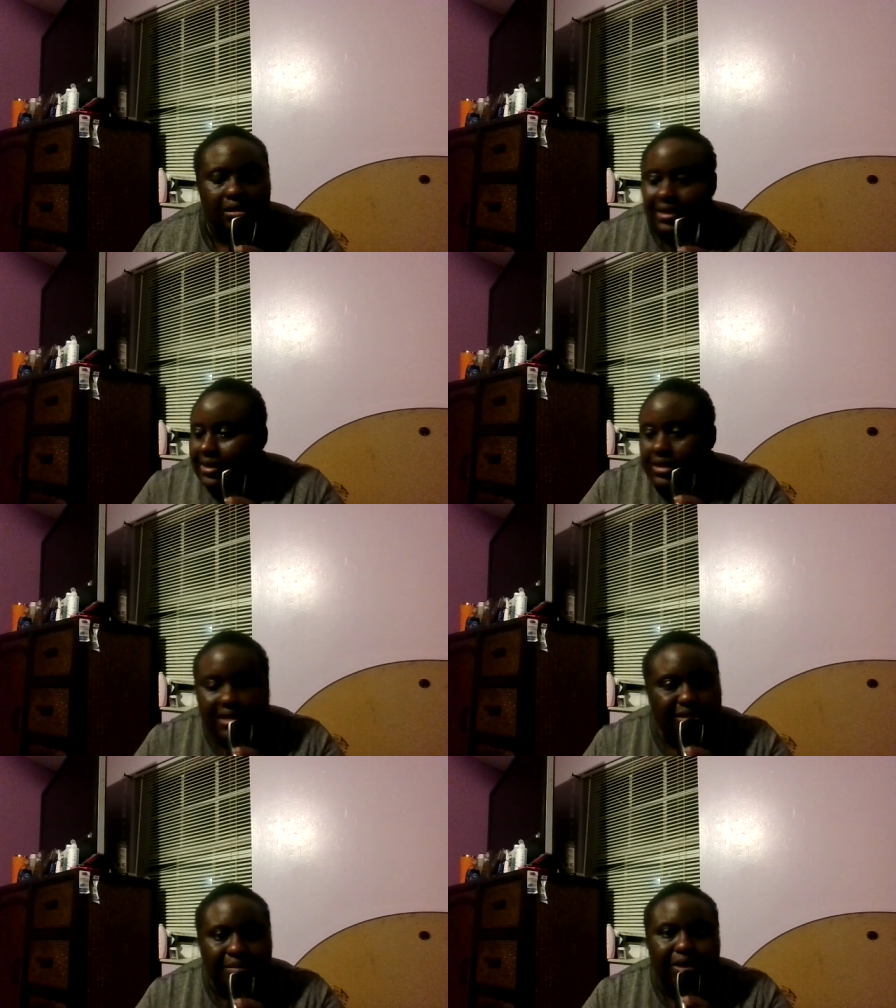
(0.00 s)
It
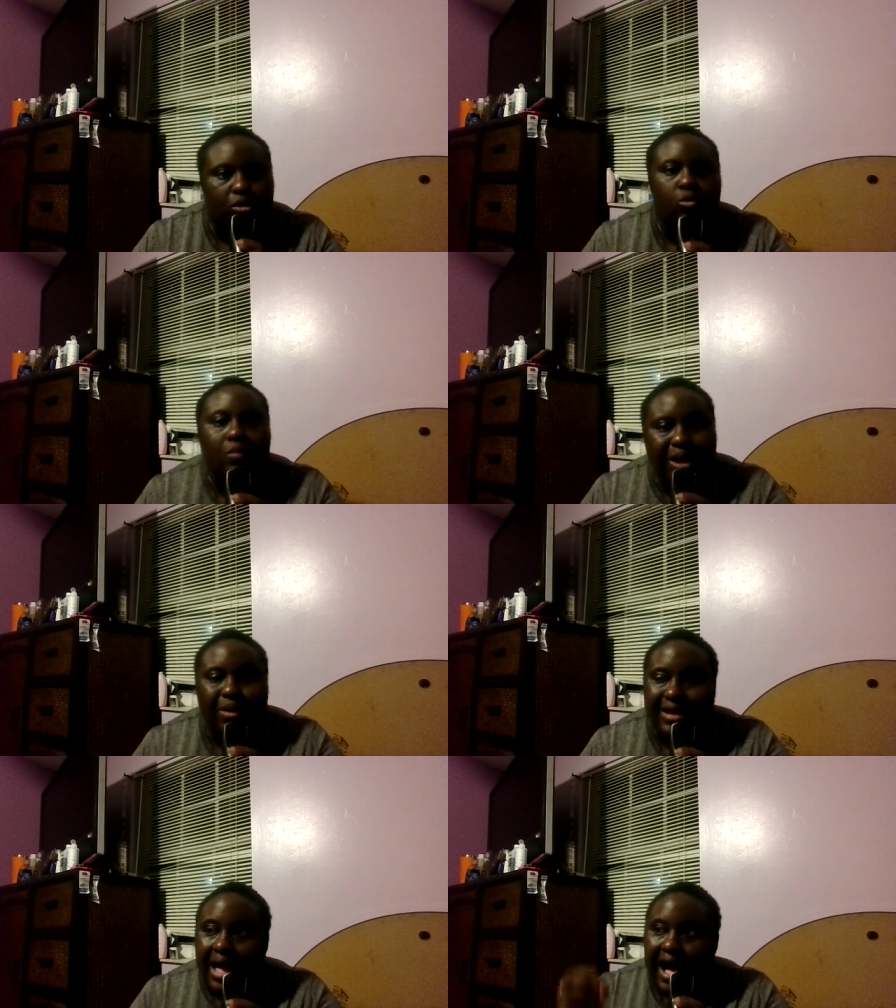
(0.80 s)
doesn't matter who buy
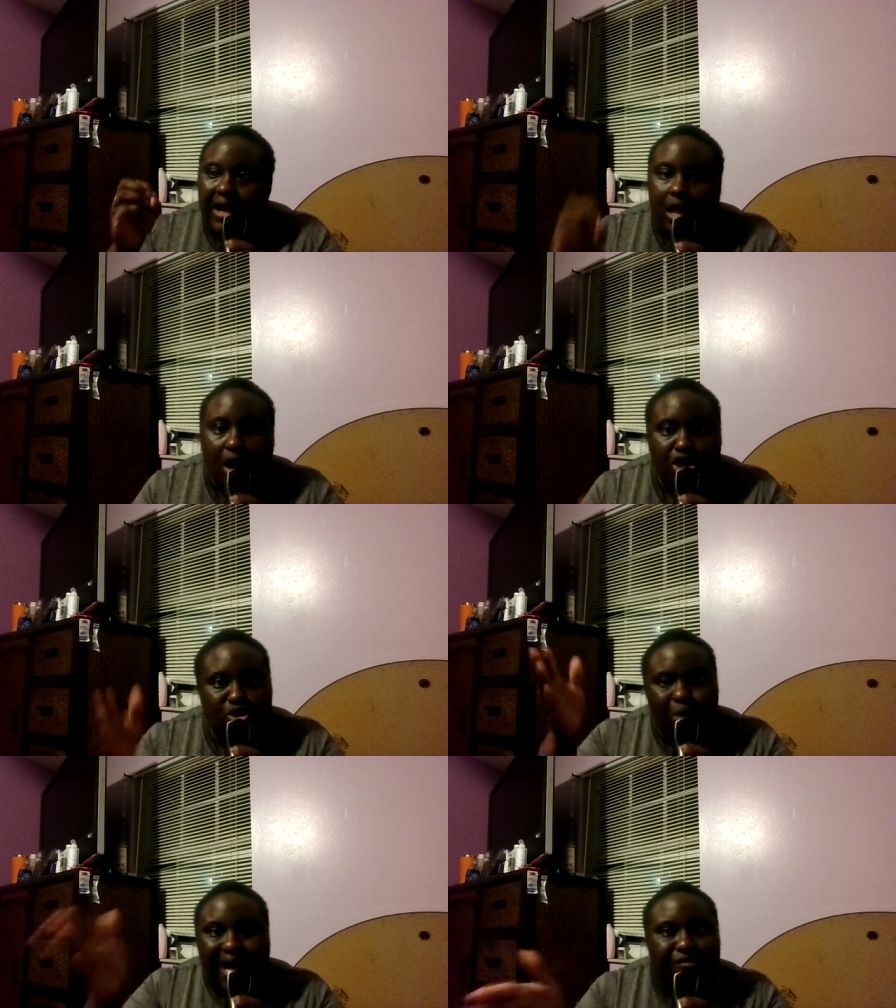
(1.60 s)
what. As long as
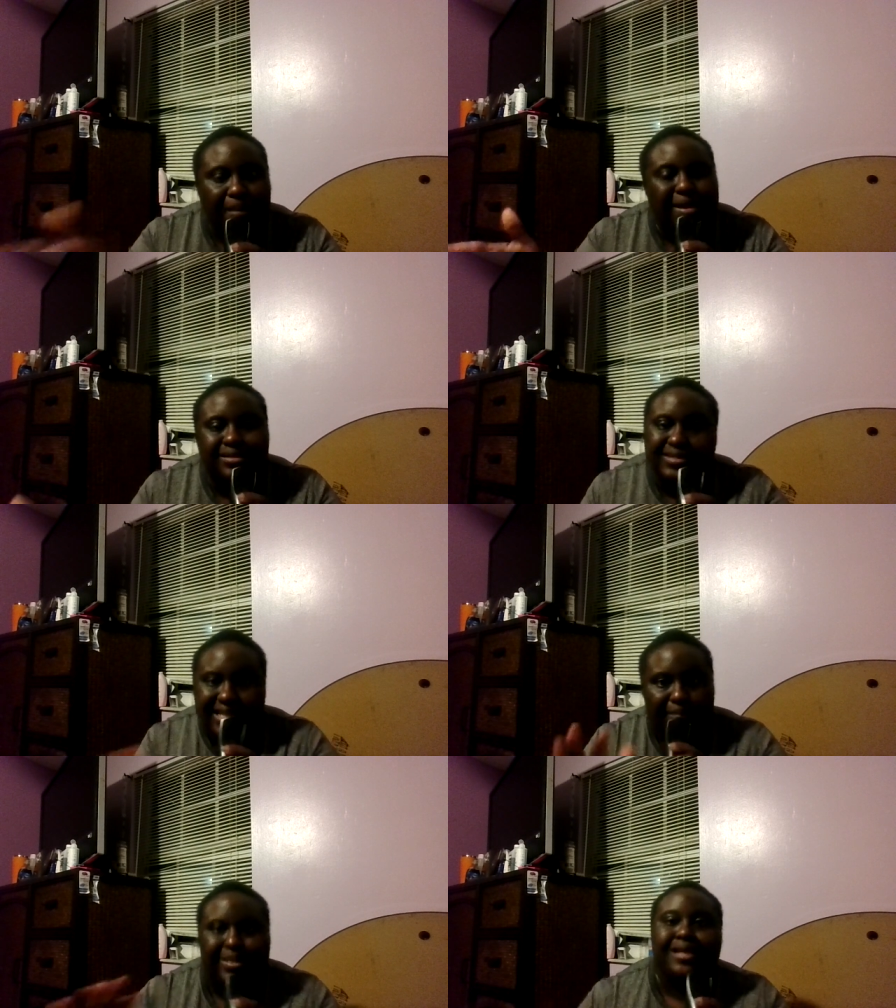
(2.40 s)
you have a better
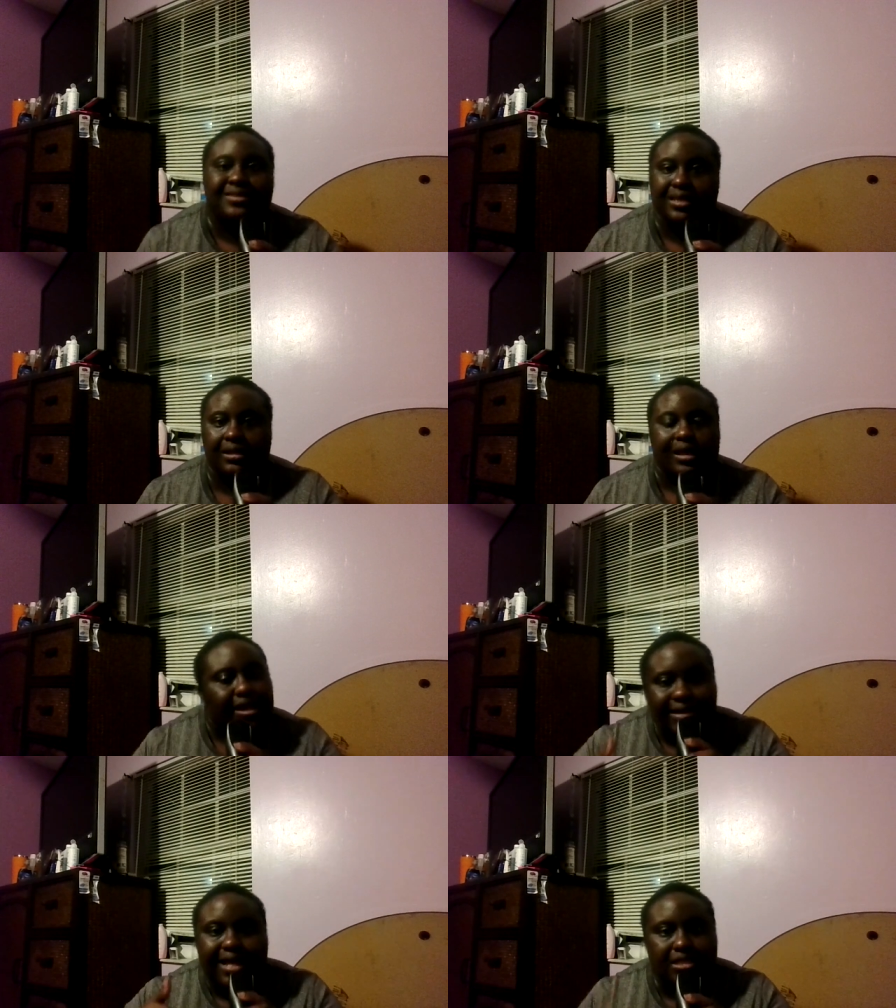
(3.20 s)
sleep, that's it.
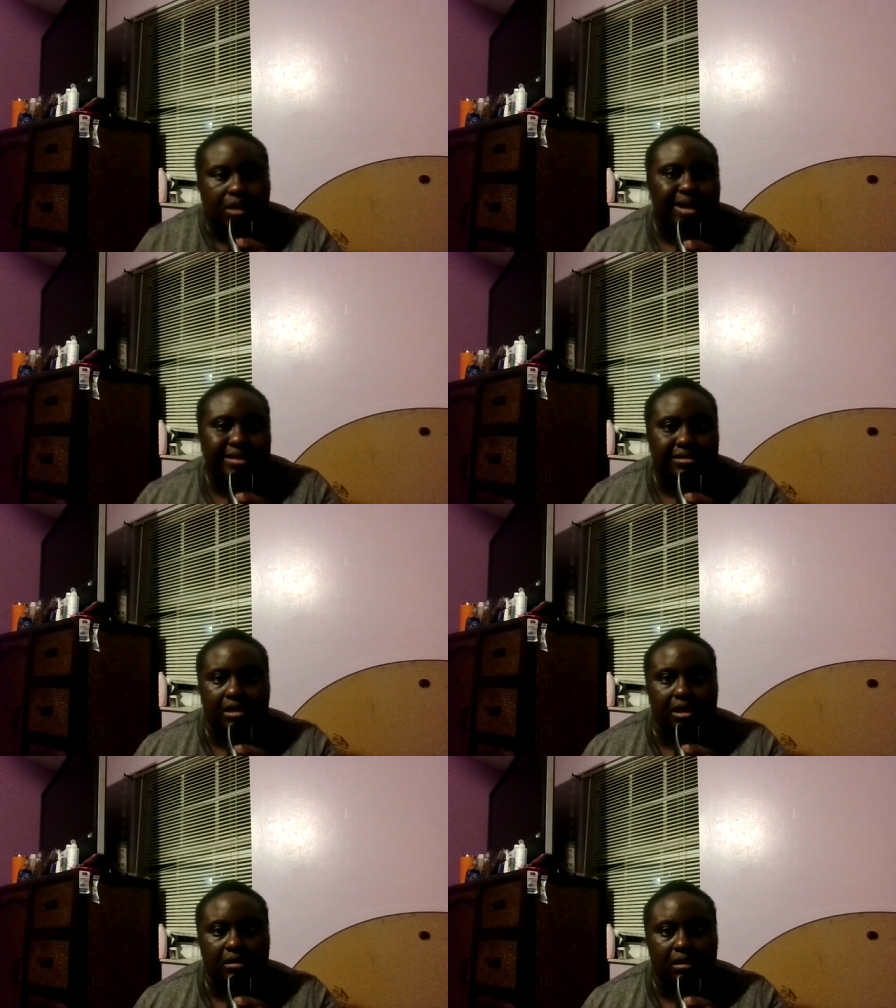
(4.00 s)
That's how I
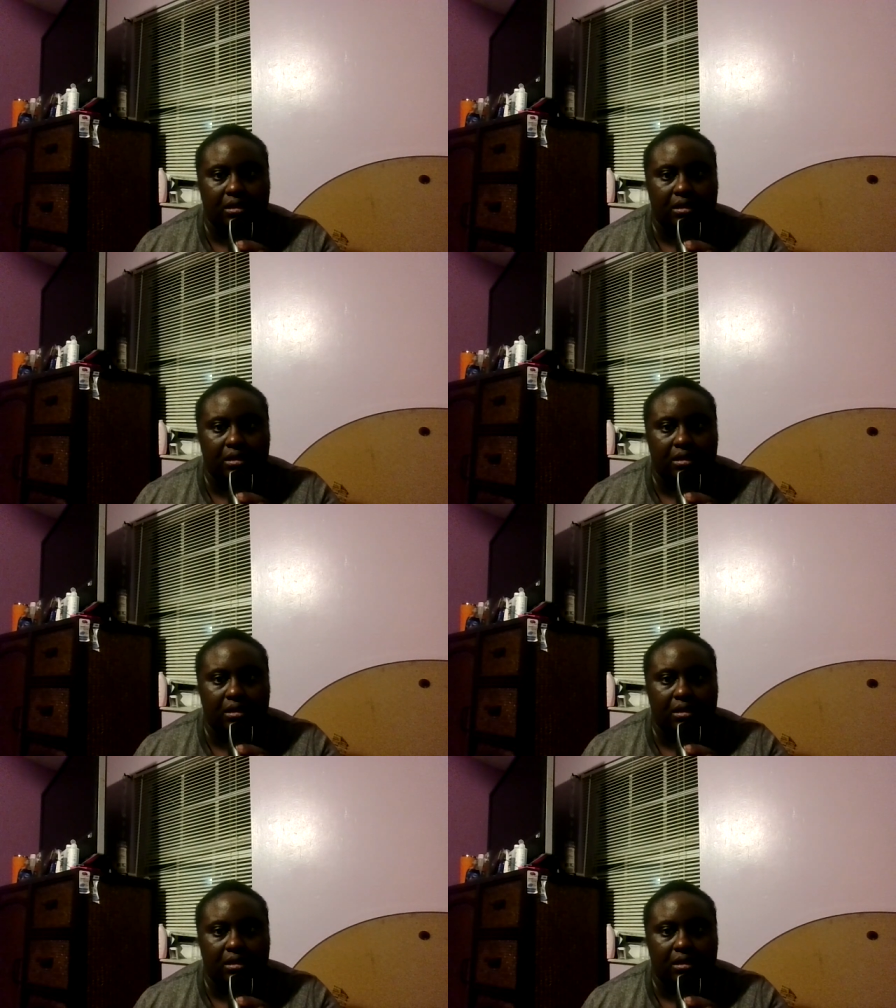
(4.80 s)
see it.